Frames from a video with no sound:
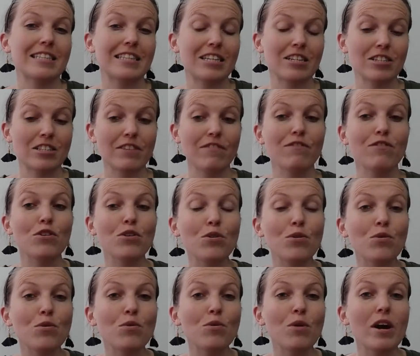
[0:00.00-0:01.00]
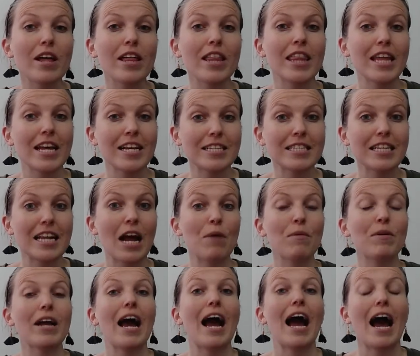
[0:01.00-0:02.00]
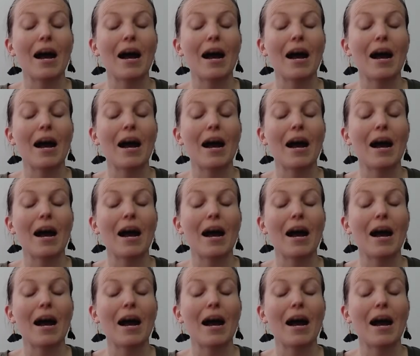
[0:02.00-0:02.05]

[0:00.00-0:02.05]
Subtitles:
there's a few things that I would